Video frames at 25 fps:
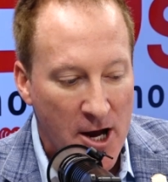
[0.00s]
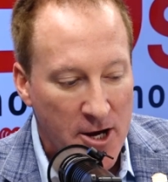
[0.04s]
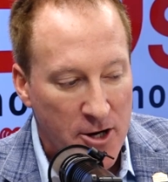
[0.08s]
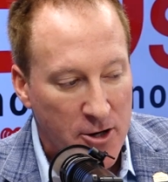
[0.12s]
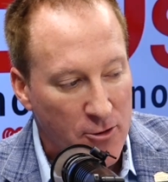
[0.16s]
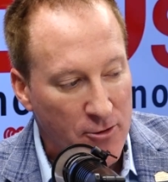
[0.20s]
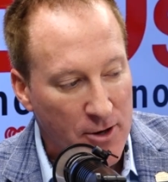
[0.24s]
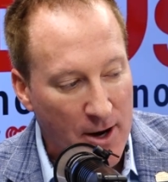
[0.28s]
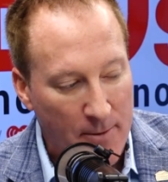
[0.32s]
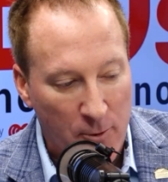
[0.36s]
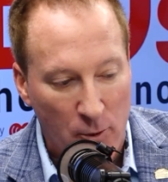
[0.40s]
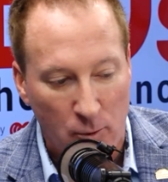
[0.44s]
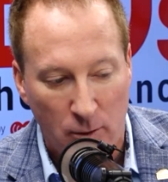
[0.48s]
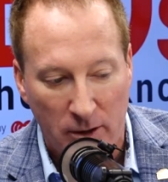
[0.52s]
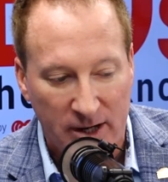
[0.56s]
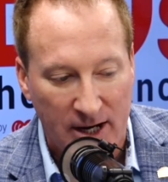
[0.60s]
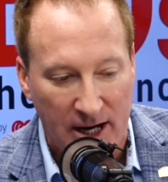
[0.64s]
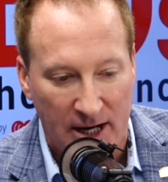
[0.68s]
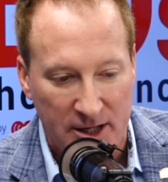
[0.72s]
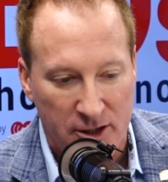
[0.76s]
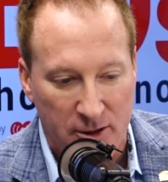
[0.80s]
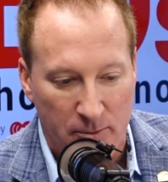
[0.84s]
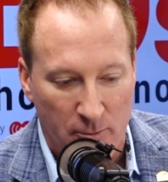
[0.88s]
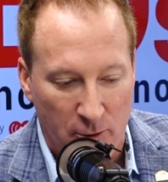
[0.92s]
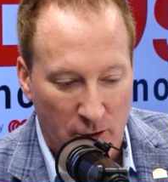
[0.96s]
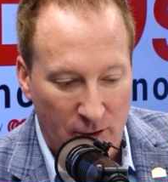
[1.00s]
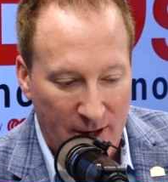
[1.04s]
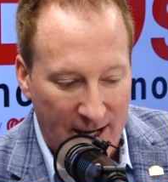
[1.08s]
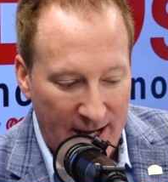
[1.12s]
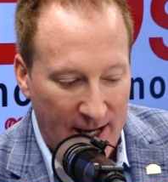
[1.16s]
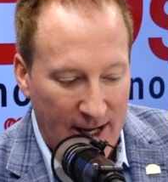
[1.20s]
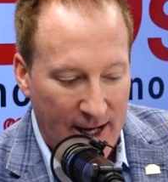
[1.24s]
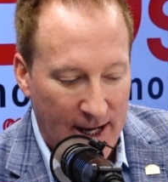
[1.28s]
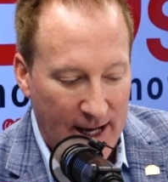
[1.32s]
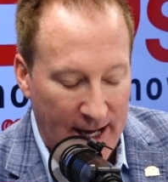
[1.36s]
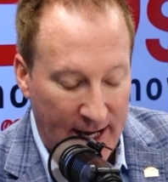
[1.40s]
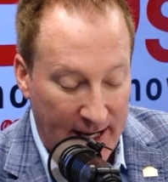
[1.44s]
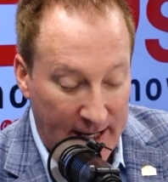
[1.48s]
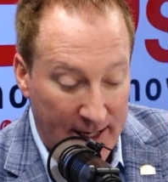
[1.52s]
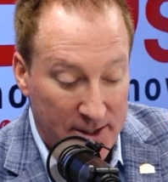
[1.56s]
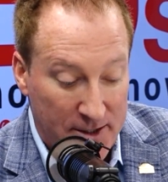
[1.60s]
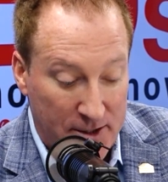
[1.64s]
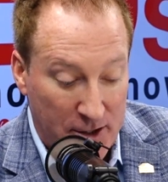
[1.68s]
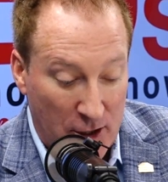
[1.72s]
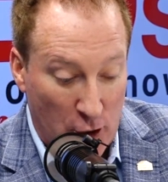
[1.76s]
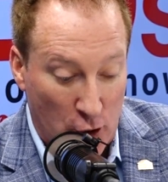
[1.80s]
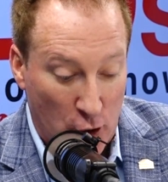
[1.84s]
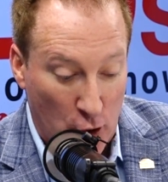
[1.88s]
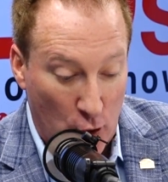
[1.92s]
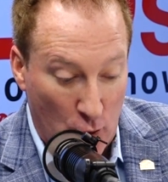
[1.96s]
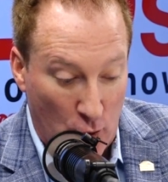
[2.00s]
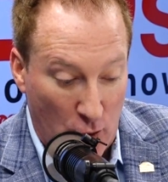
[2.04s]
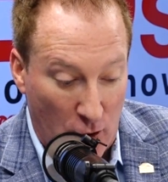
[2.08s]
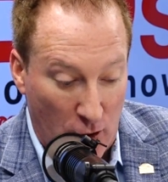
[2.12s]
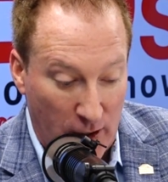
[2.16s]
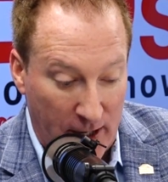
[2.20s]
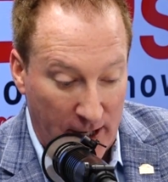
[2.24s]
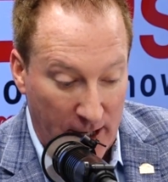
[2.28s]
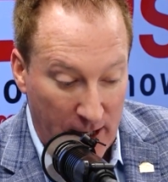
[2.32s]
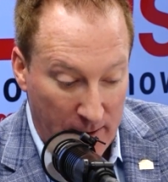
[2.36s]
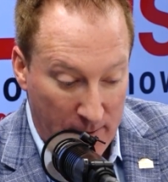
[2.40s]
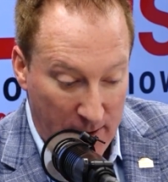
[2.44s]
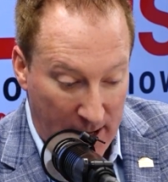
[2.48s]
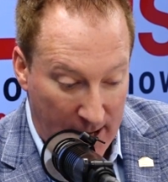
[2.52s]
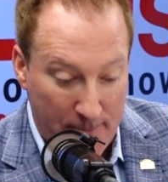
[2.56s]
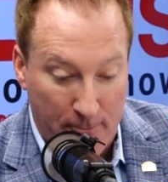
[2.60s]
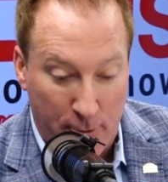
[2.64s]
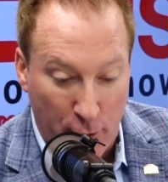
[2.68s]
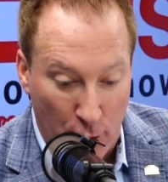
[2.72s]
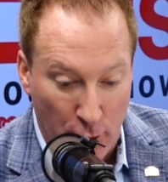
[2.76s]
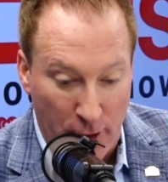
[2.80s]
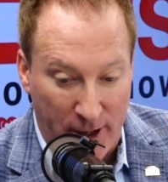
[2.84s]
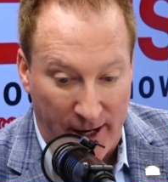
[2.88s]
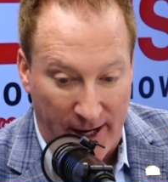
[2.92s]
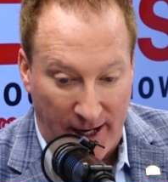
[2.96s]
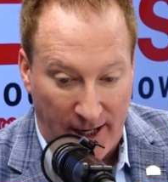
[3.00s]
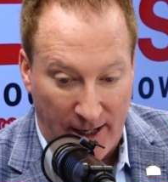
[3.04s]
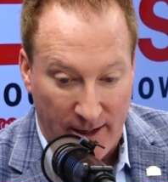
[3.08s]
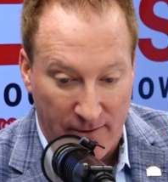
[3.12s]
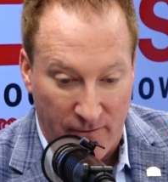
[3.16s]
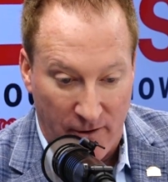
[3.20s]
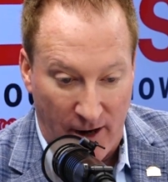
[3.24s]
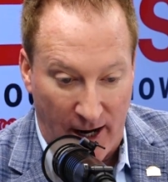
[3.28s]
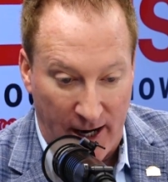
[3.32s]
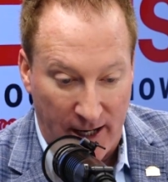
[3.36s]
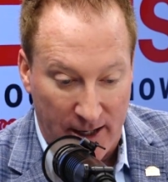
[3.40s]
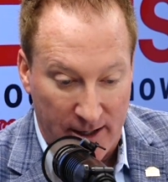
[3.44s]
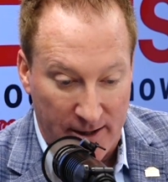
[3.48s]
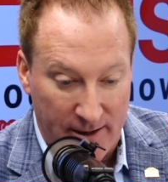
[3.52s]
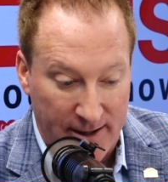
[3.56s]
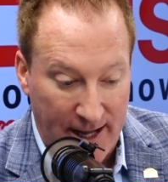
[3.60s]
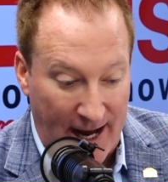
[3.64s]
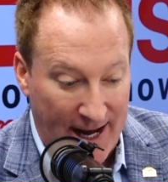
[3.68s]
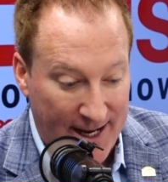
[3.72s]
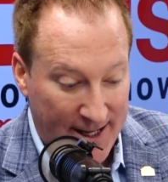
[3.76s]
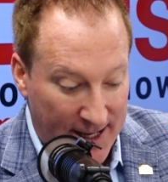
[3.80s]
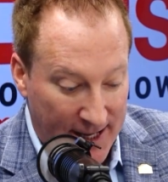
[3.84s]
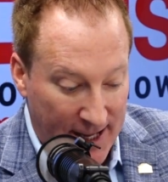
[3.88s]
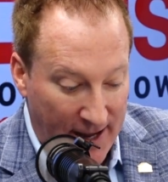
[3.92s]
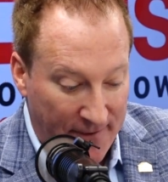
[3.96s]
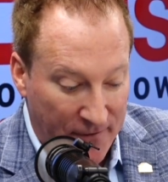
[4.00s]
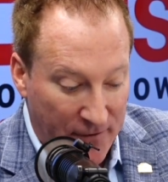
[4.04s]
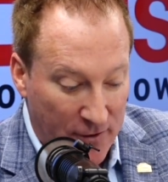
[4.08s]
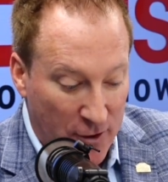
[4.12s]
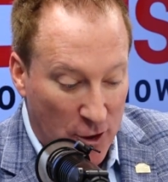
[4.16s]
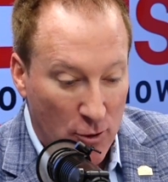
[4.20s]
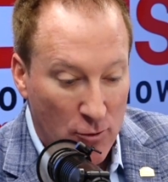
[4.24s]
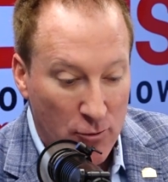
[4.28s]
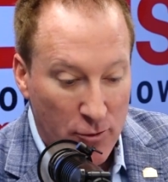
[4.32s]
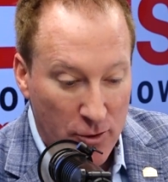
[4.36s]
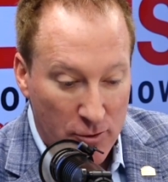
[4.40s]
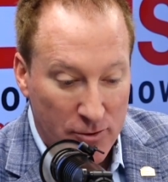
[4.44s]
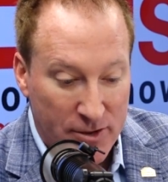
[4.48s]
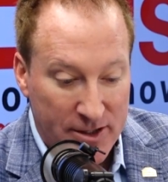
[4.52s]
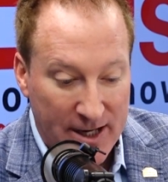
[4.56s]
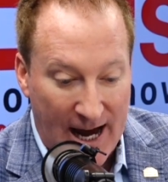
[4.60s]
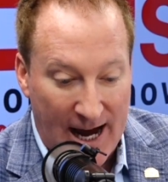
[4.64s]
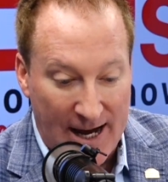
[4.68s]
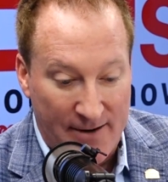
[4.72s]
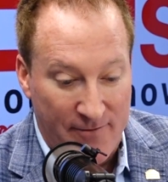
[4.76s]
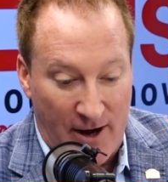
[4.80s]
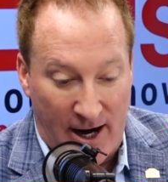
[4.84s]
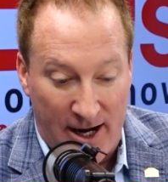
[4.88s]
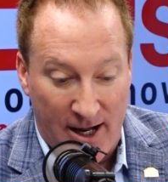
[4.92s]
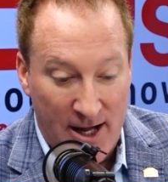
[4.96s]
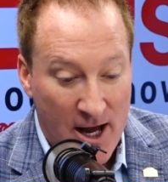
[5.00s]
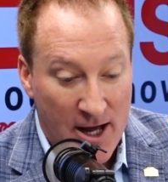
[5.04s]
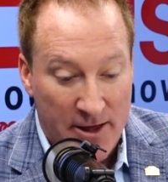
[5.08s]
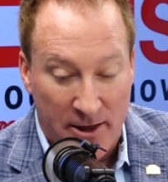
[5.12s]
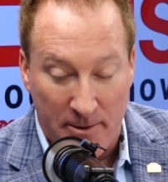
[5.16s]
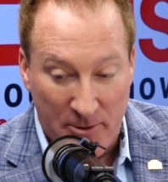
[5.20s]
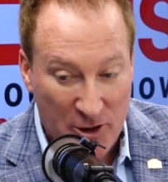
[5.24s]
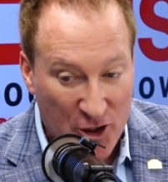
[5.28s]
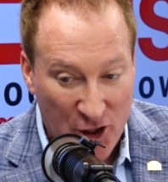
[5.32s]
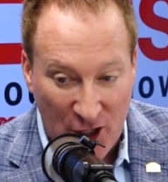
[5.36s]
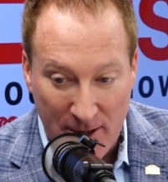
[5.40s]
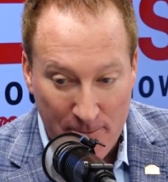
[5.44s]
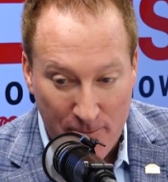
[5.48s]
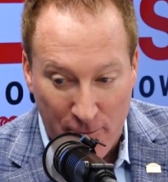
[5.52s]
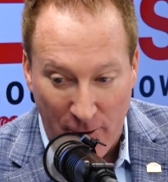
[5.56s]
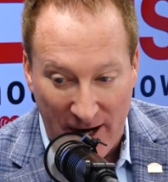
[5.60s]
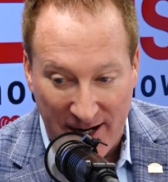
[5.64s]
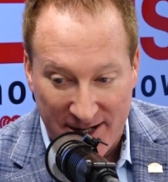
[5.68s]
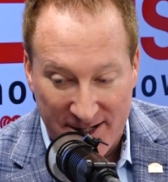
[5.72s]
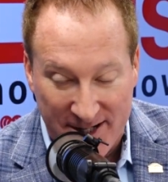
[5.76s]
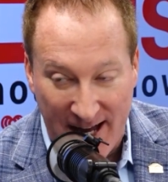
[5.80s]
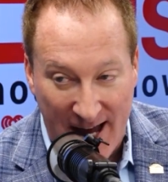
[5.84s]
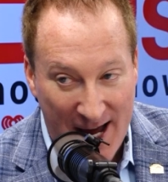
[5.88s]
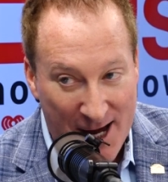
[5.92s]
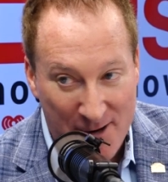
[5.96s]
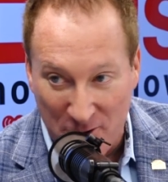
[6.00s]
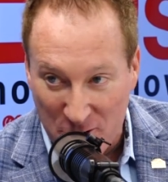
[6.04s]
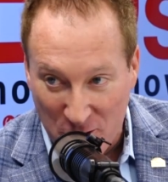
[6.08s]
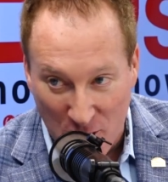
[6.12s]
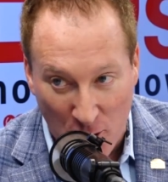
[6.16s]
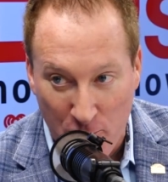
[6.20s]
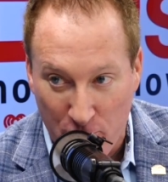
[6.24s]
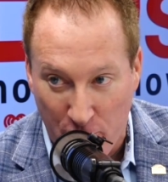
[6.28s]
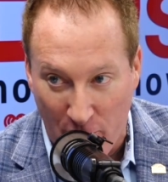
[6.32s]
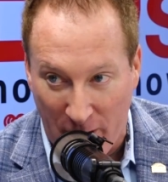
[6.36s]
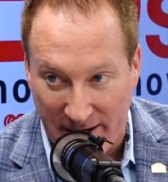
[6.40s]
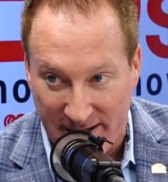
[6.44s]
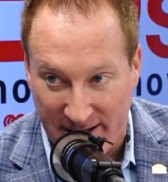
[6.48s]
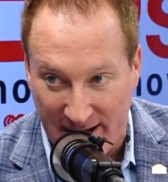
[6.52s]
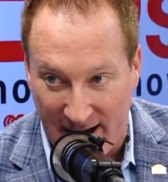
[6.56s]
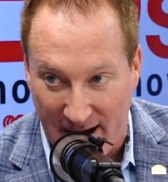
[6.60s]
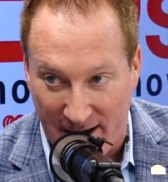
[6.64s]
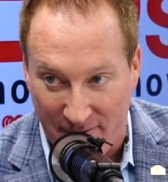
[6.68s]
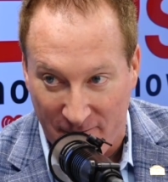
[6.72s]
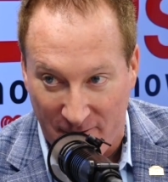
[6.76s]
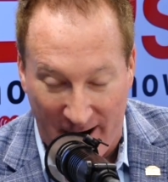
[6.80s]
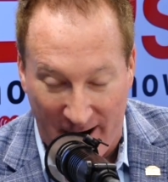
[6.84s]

Your number one customer is your employee, right? That if you lose that, right? The machine breaks down, you break down,